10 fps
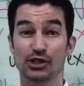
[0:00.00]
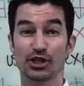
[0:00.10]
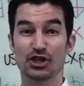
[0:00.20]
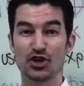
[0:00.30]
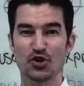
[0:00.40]
to
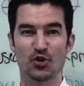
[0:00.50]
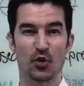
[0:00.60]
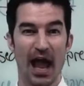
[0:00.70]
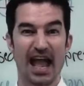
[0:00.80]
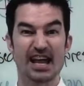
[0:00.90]
you
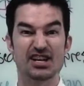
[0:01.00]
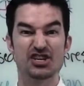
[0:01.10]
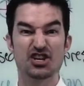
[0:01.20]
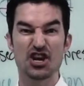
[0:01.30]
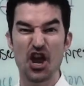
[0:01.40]
a
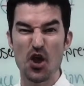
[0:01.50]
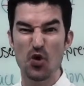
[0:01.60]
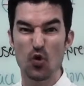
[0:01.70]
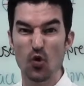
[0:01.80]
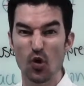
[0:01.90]

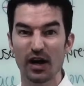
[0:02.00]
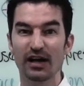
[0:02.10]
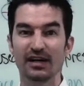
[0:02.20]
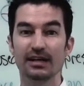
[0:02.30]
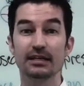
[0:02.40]

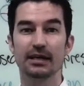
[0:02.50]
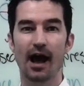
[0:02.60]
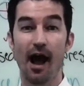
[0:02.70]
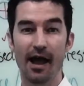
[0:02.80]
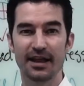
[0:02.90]
new
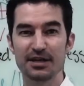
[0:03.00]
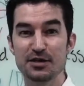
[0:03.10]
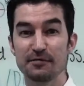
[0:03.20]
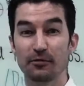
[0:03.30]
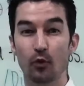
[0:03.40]
kind
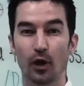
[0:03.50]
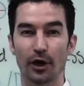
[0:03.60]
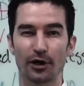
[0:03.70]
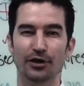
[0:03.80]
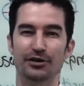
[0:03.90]
of
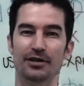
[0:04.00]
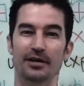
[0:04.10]
word.